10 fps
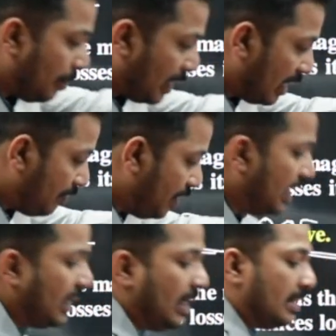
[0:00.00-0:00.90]
magnetic field,
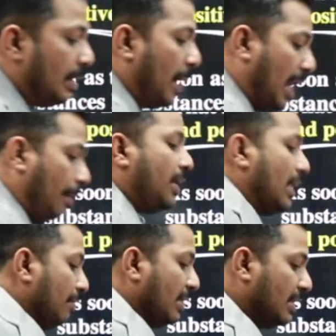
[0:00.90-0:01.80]
the
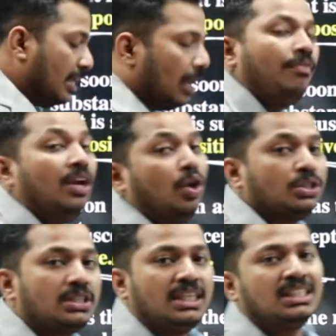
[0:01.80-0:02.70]
paramagnetic material will
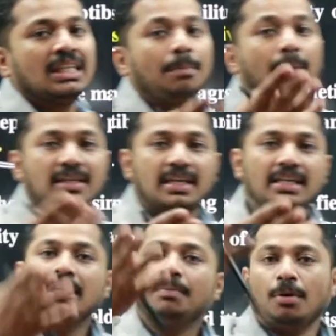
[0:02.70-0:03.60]
lose its
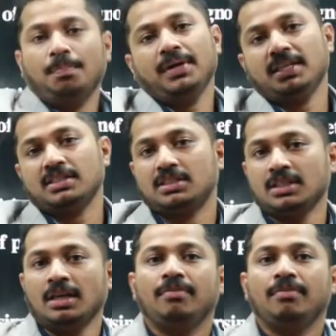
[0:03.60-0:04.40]
magnetic properties.